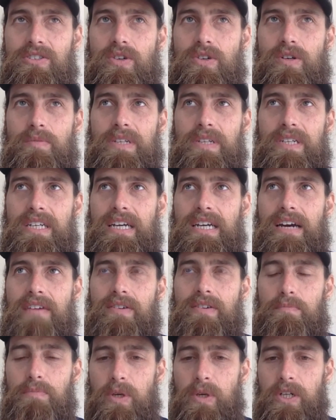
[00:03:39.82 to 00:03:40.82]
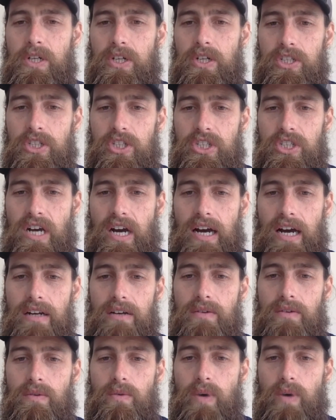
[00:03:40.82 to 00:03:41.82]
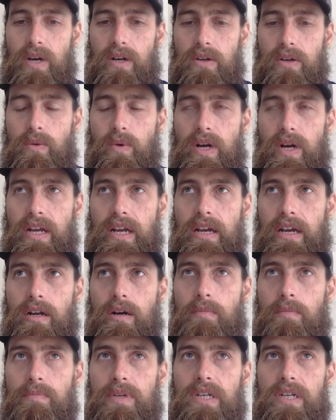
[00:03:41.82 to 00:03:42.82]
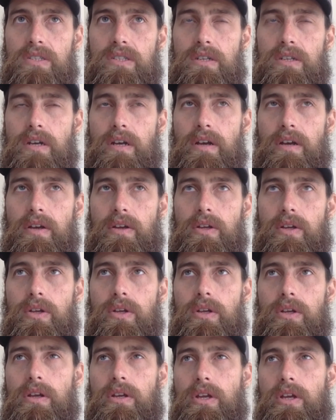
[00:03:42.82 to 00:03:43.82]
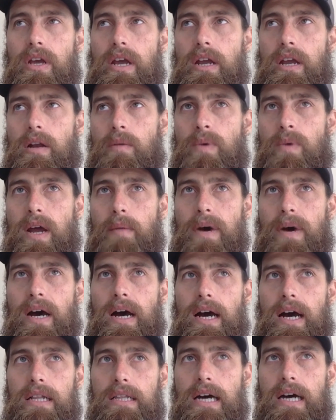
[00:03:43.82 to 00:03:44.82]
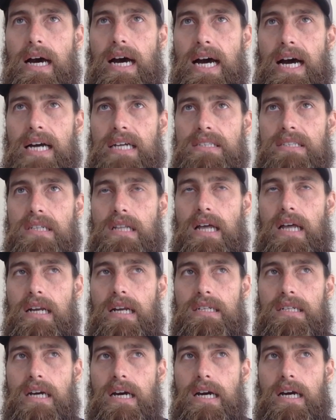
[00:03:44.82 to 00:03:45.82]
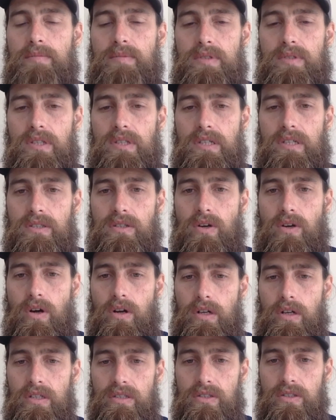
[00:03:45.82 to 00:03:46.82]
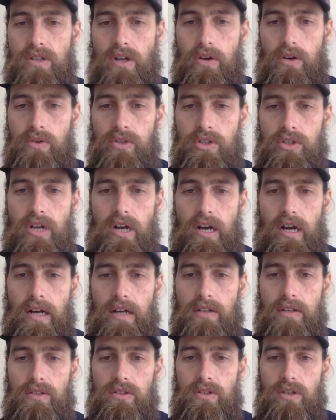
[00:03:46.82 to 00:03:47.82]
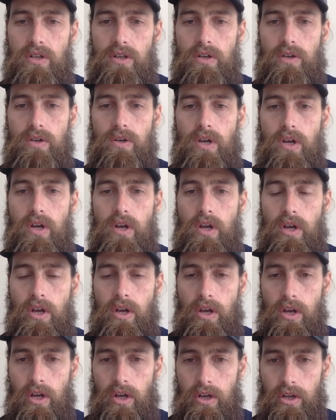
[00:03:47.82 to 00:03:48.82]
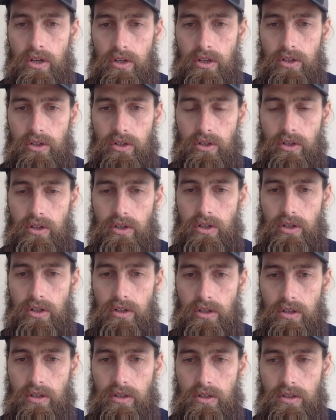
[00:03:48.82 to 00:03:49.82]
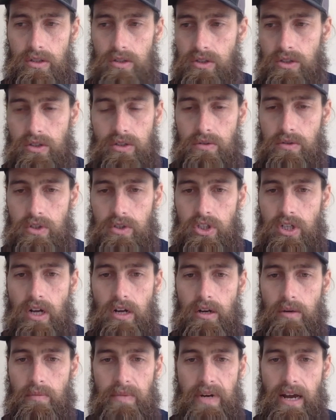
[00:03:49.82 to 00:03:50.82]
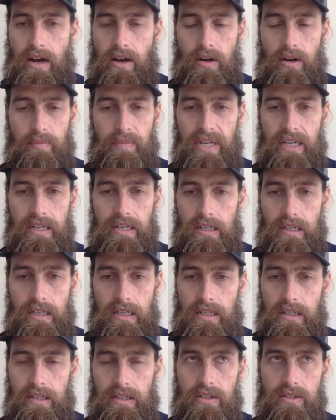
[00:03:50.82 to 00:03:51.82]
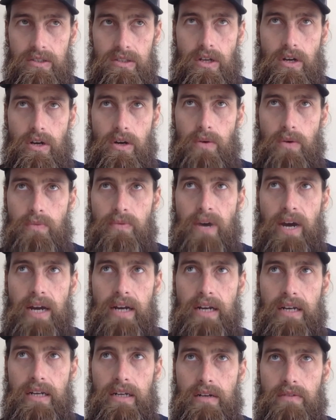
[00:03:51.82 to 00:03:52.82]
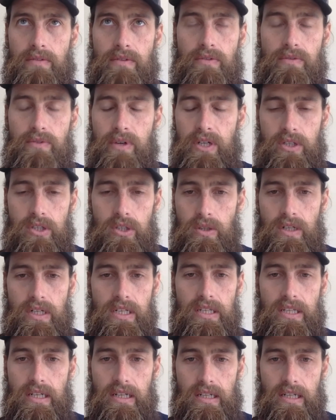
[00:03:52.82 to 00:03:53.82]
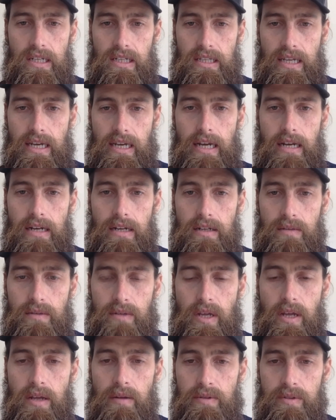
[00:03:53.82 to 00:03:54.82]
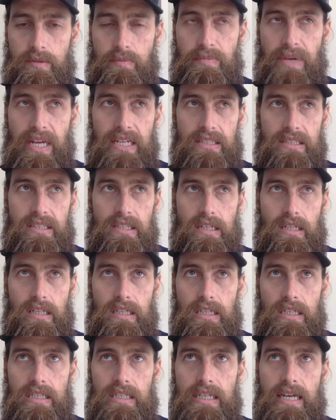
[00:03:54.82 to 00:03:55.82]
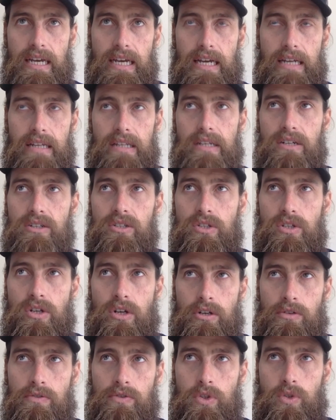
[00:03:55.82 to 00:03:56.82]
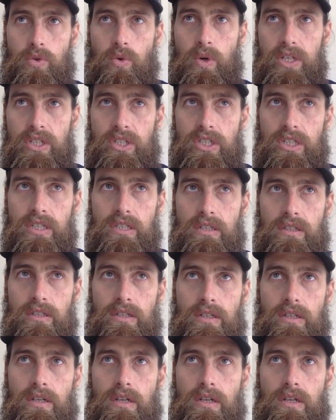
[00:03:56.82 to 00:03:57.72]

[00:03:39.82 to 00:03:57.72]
normally have a pretty good shot where you want to hit them, because you hit them right behind the eyes. A lot of times it's called a stone shot, so you're shutting them down immediately. There's no fighting of the fish or anything like that. It's basically dead. There's nerves twitching,